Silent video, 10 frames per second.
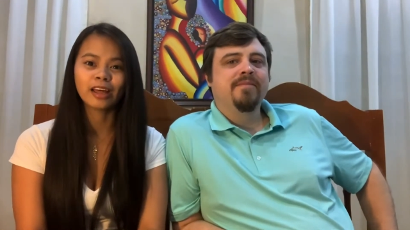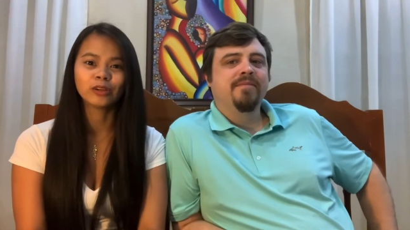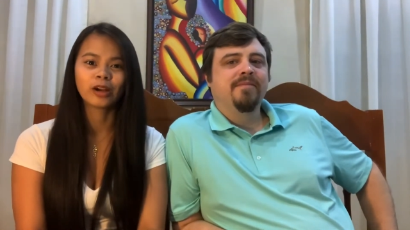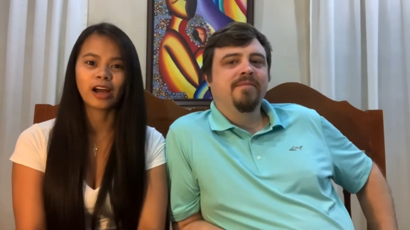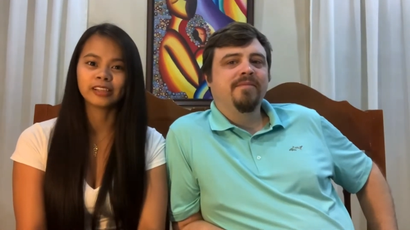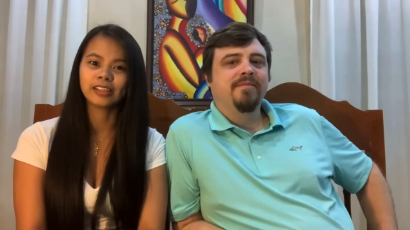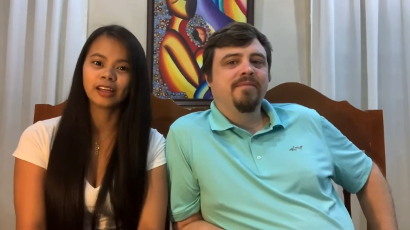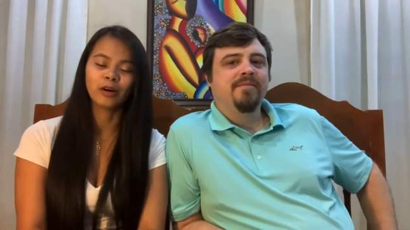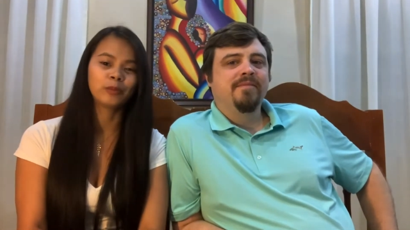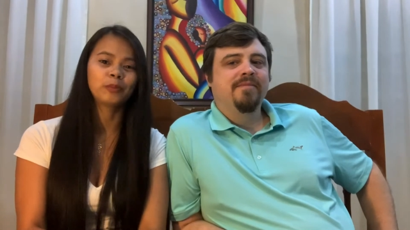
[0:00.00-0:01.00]
Speaker 1: or
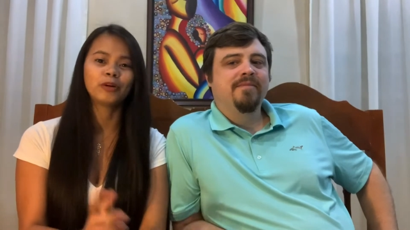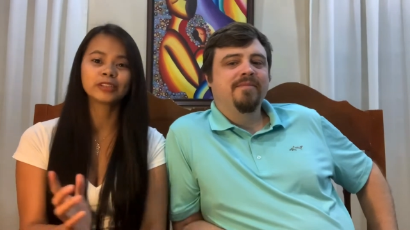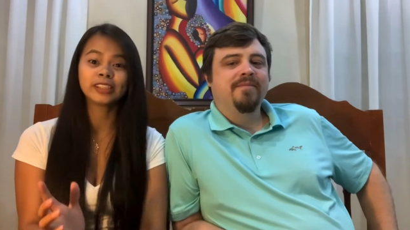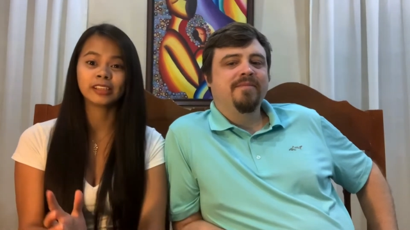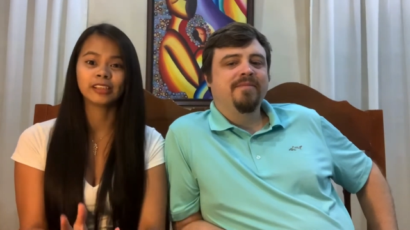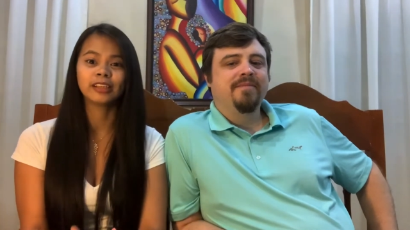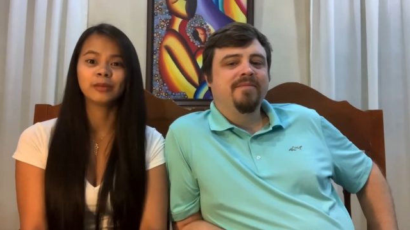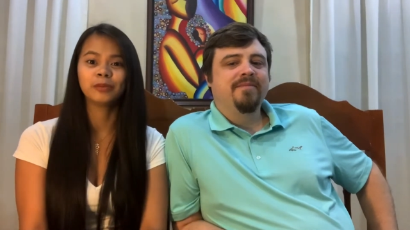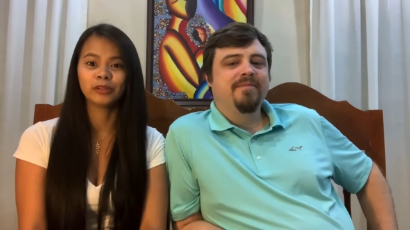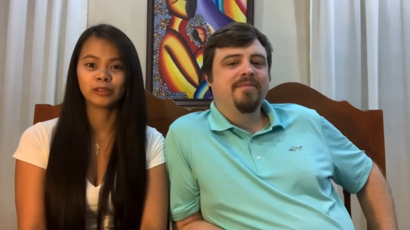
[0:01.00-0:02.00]
or foreigner
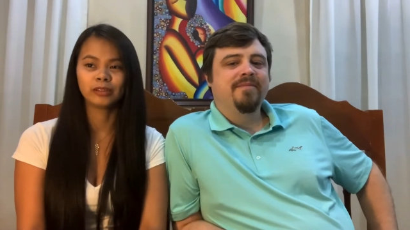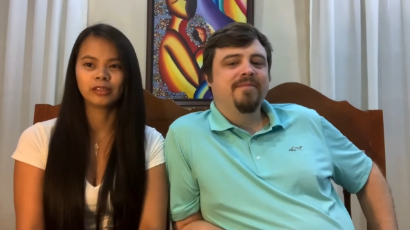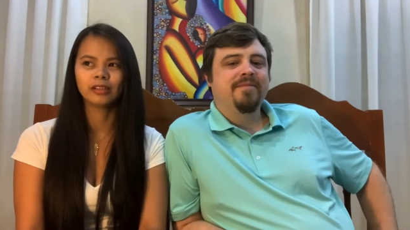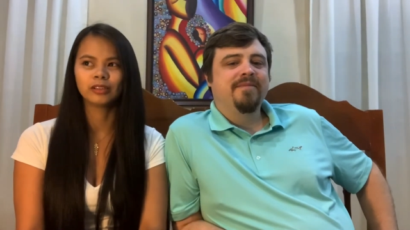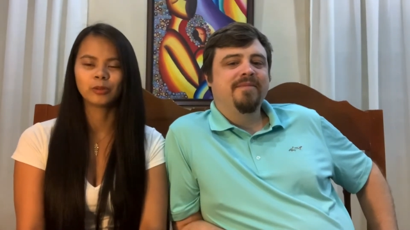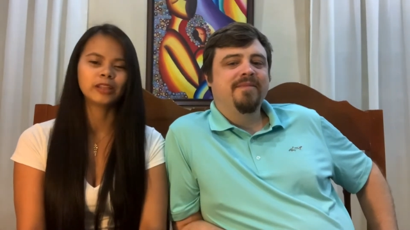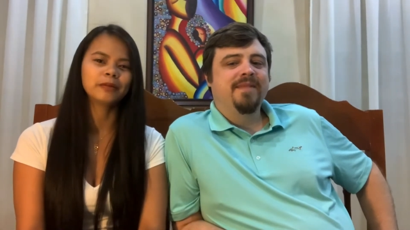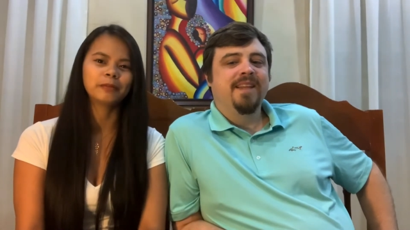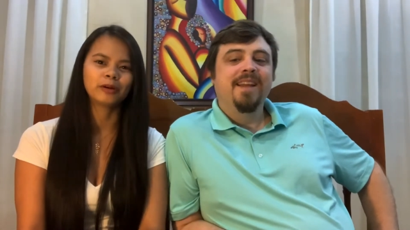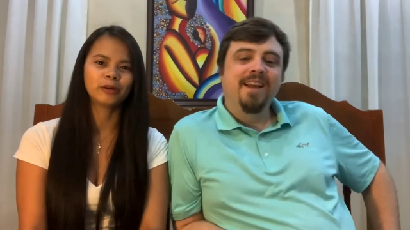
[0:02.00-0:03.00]
if you're
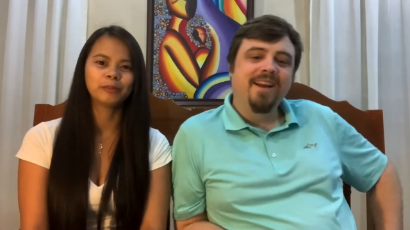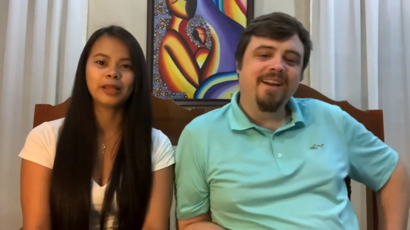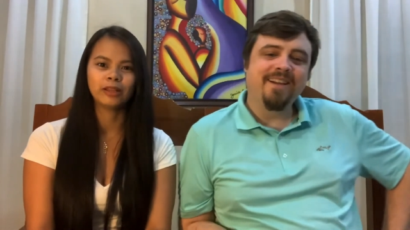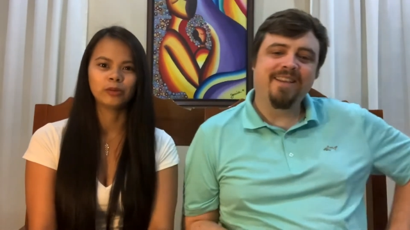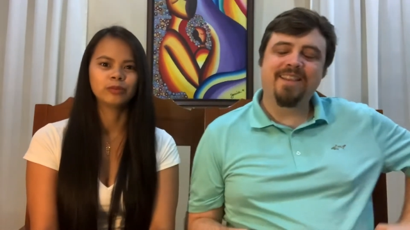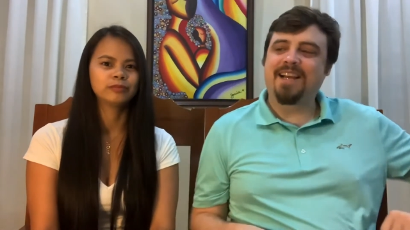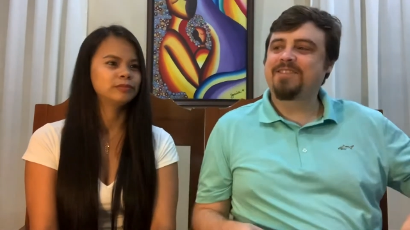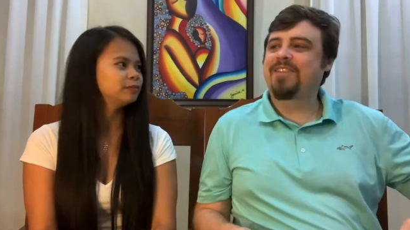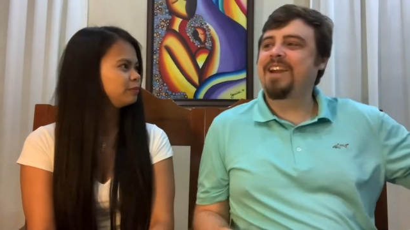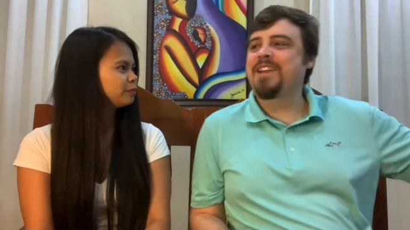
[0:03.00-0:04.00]
24 below.
Speaker 2: That's
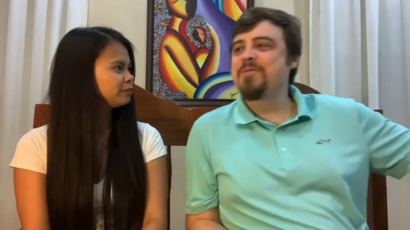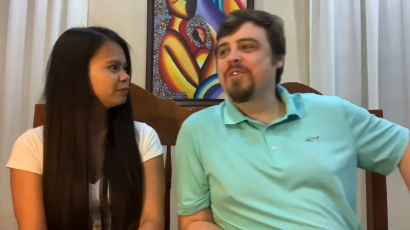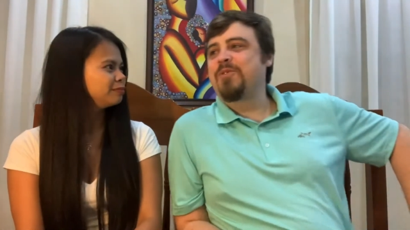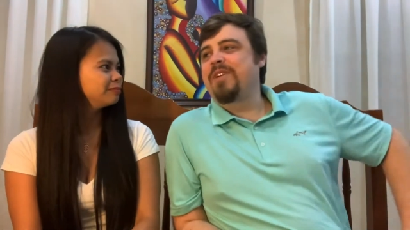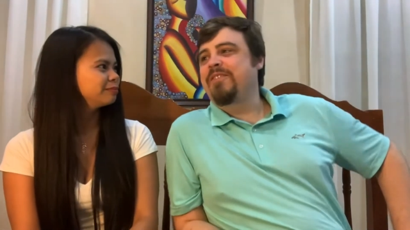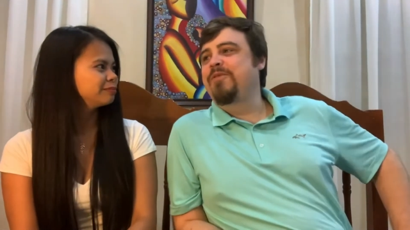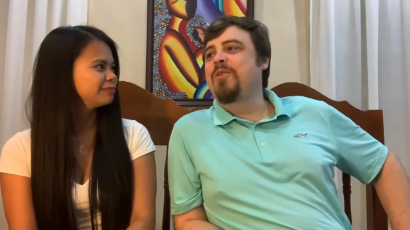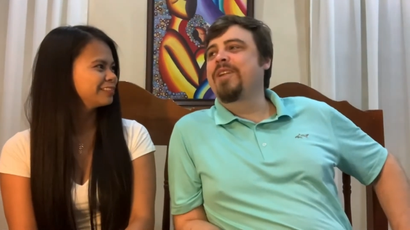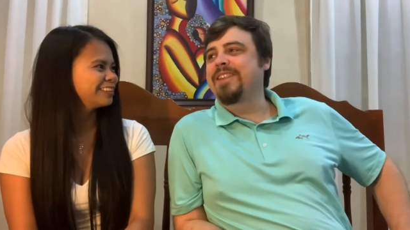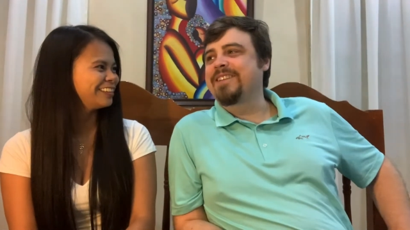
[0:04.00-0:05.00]
right. You were
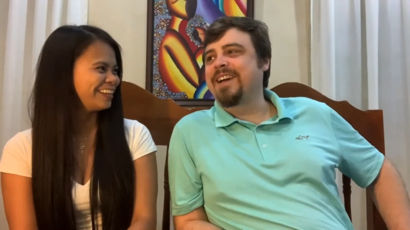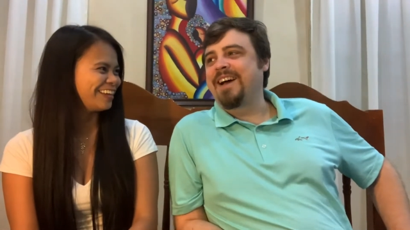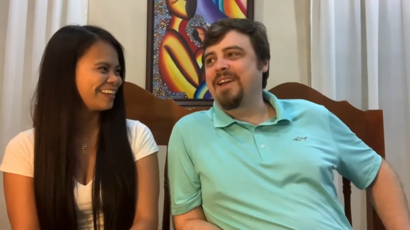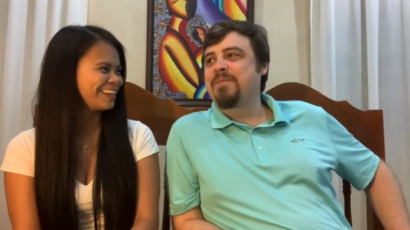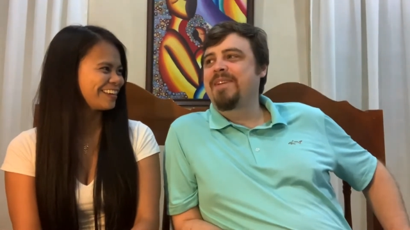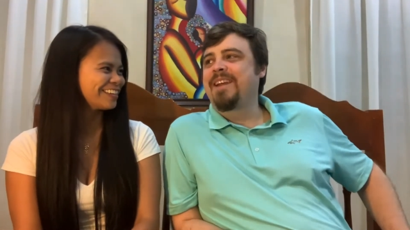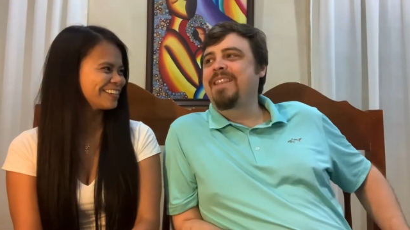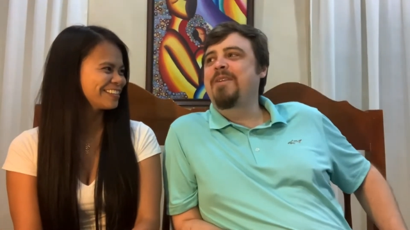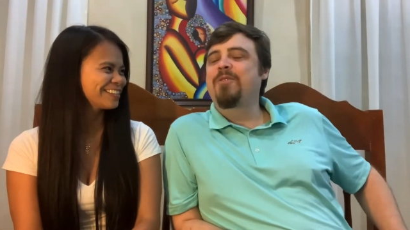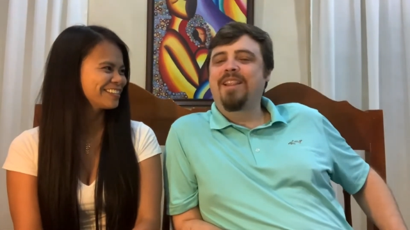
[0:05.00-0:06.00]
24 at the time, yes. and
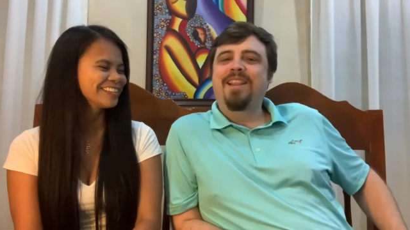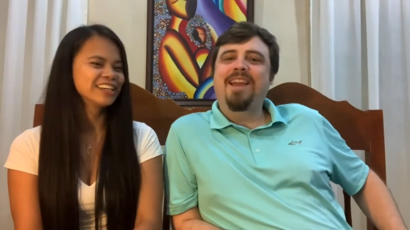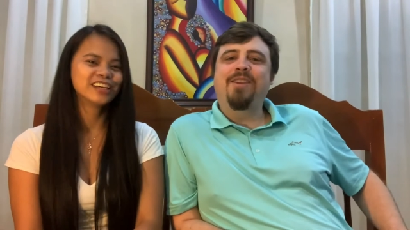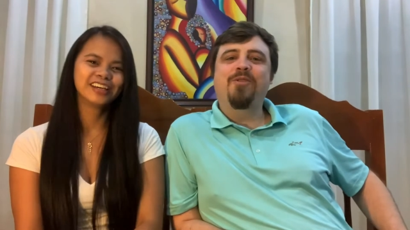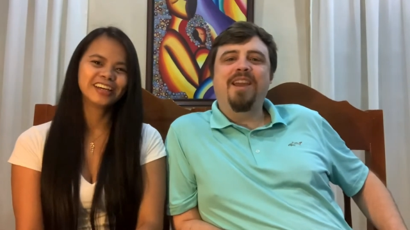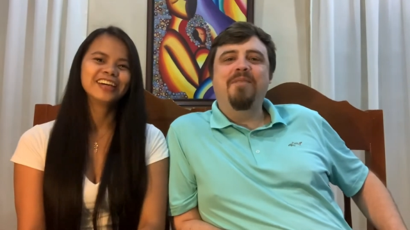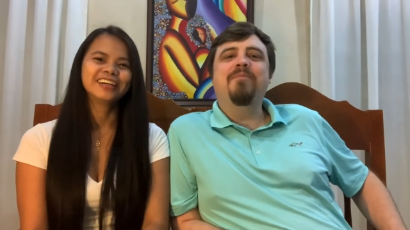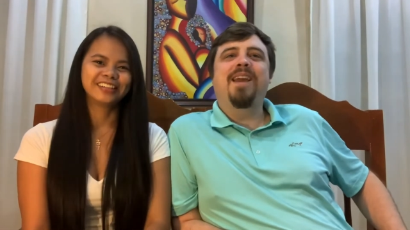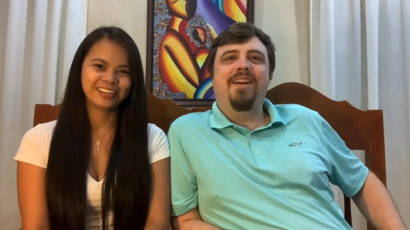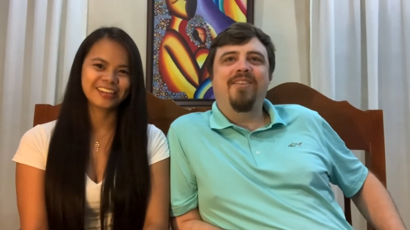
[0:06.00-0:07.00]
they wouldn't let you get
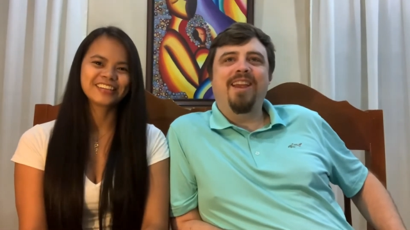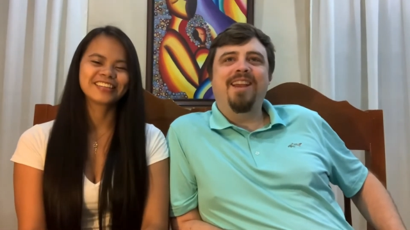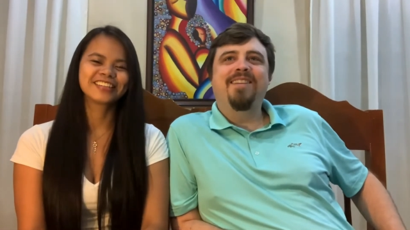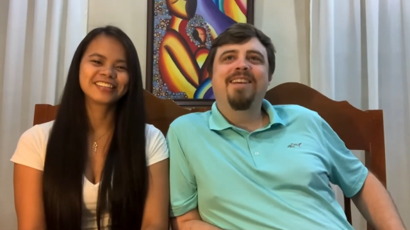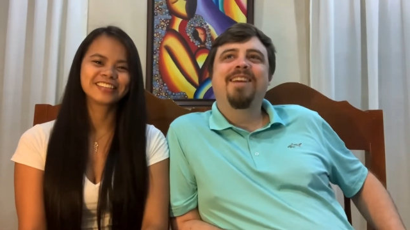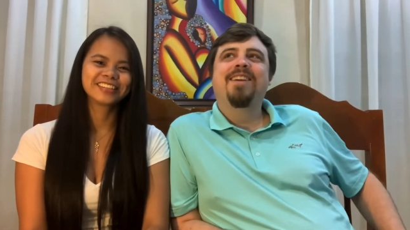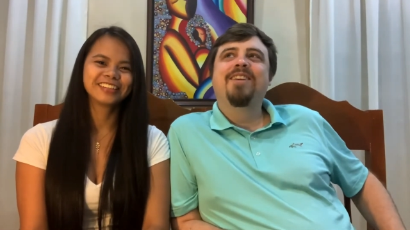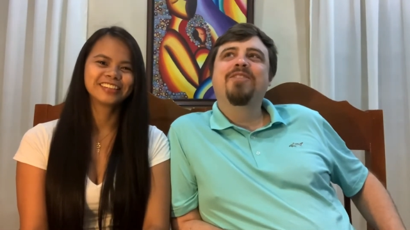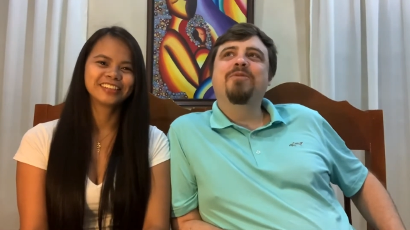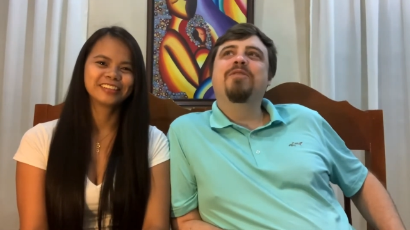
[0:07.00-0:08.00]
married yes.
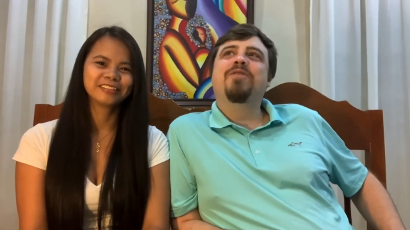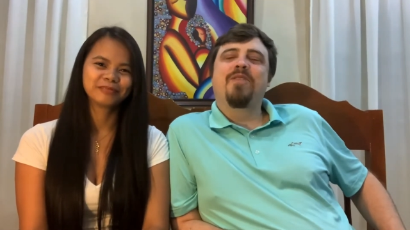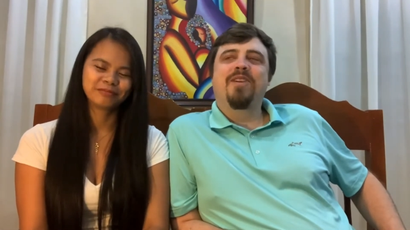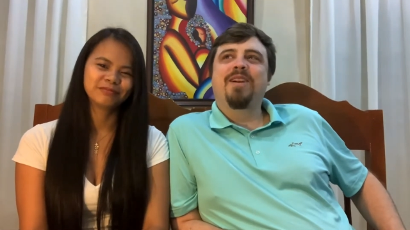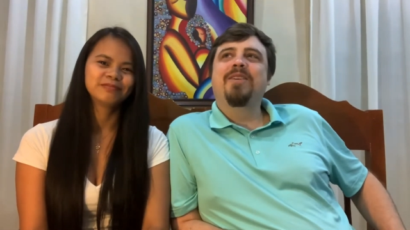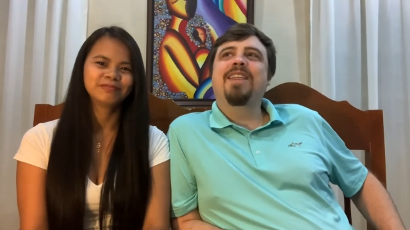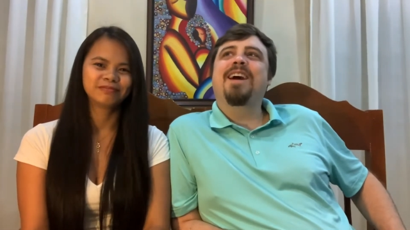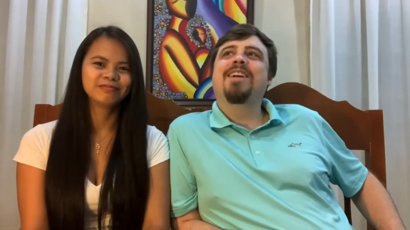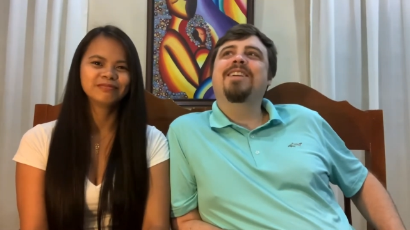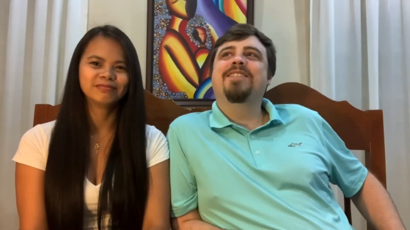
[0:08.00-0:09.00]
to a foreigner
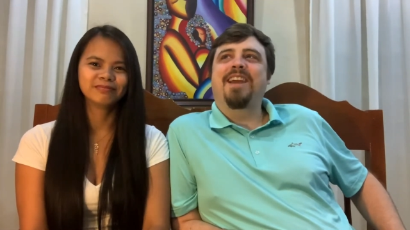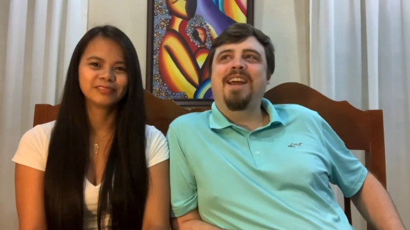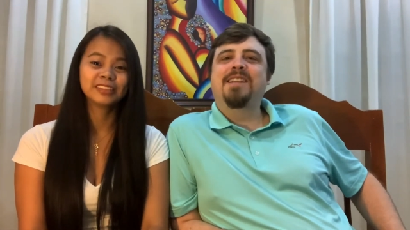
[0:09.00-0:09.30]
without your dad's